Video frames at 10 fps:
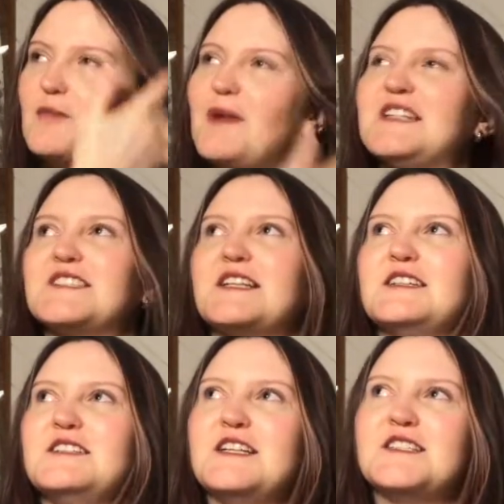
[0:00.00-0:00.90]

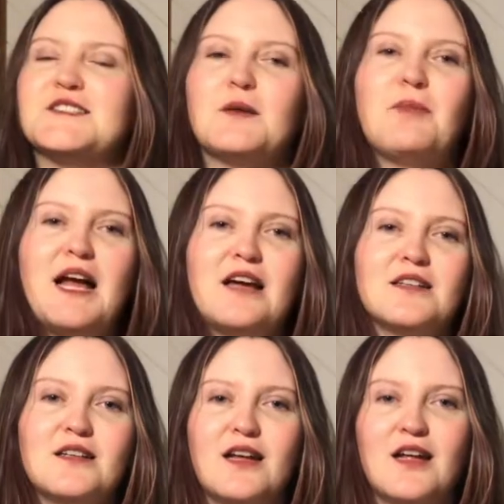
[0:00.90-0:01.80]
Basically it's about
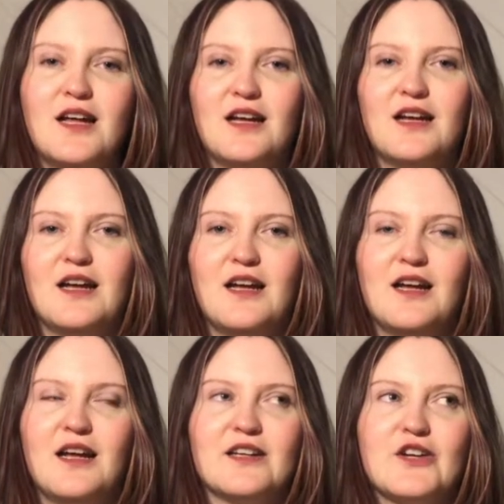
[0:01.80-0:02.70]

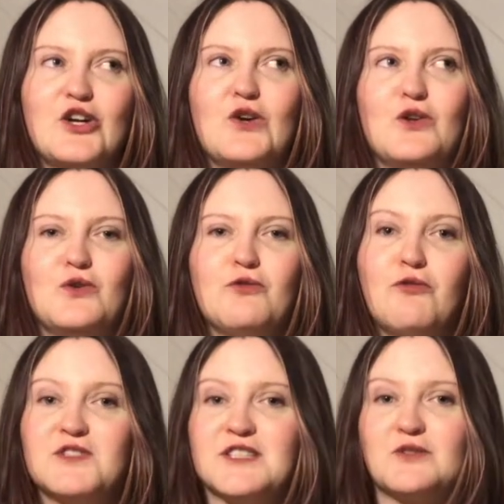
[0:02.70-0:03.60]
a girl who
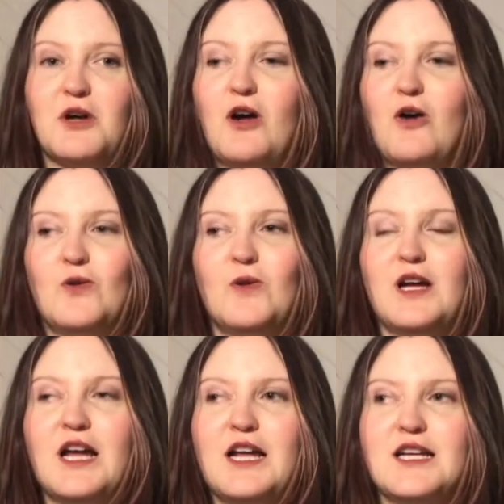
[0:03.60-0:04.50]
falls into a hole
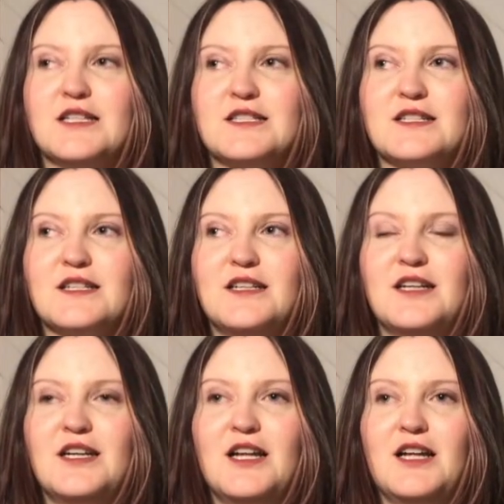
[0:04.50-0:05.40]
and
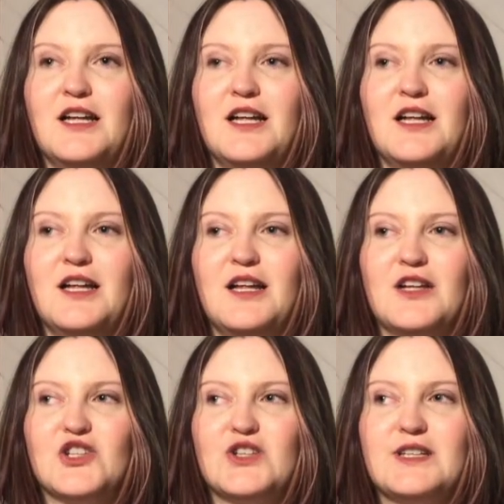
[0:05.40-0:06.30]

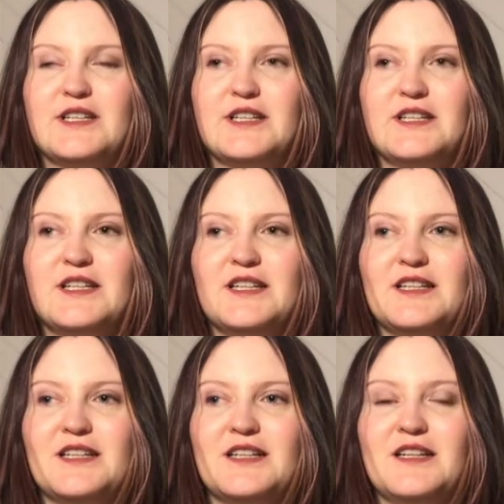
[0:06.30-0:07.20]
she
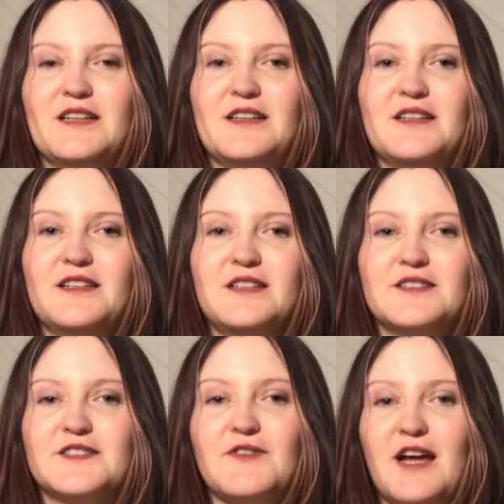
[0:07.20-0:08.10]

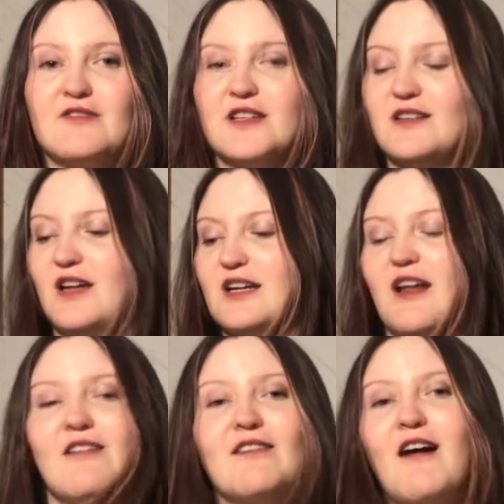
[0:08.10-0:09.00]
is found like
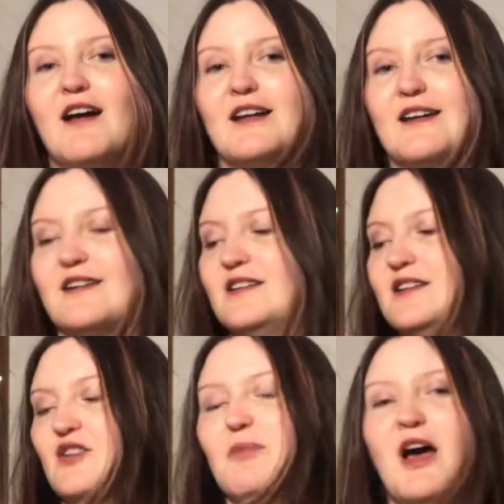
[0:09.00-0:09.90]
lying
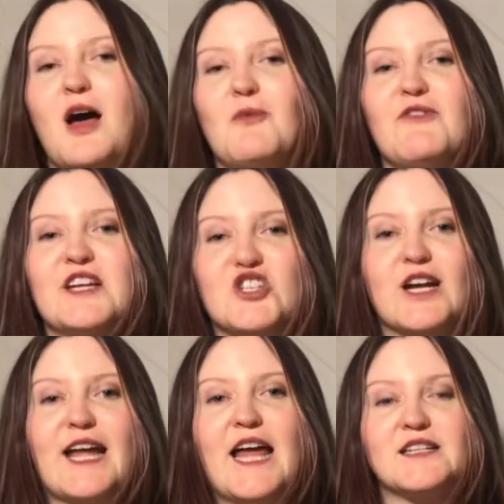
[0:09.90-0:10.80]
in the palm of a
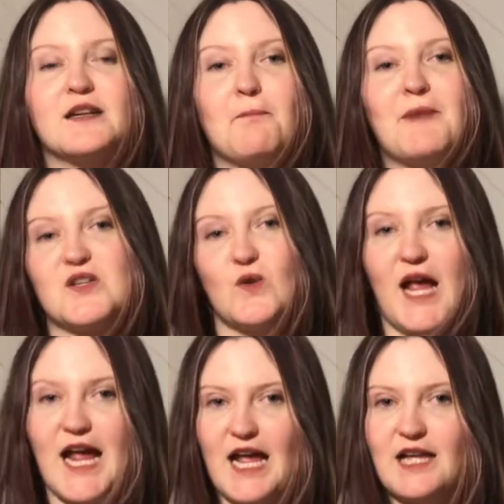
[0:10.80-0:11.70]
gigantic metal
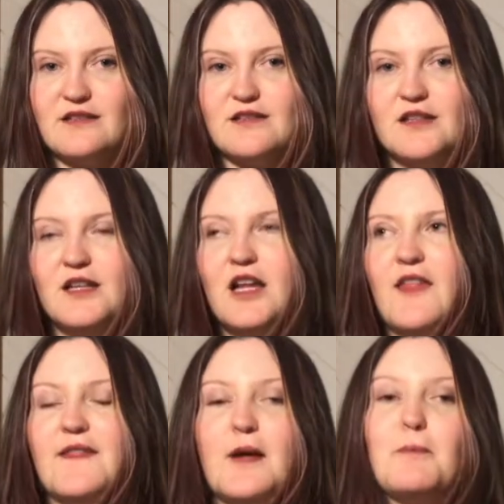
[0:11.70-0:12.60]
hand
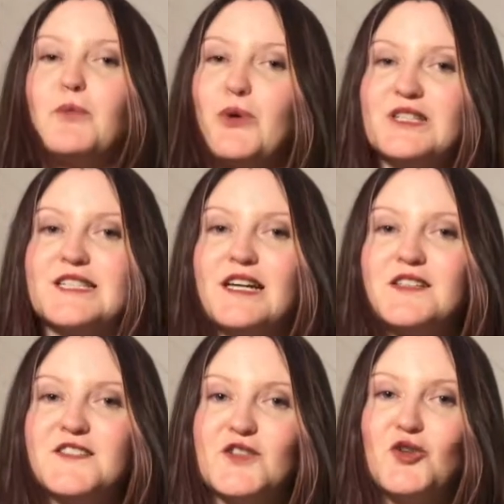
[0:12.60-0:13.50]
that
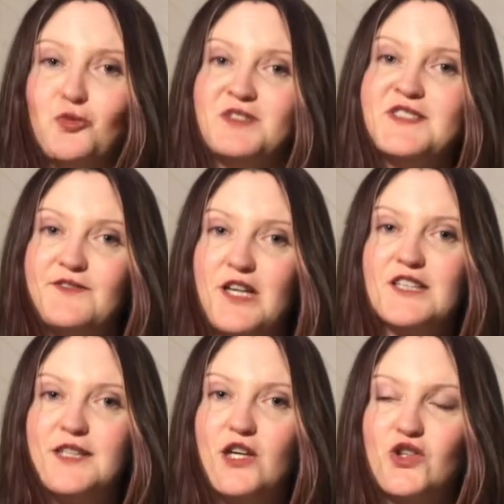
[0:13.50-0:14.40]
predates human
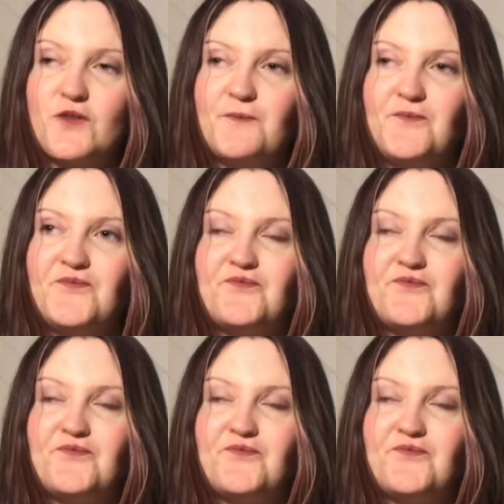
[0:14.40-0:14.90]
civilization.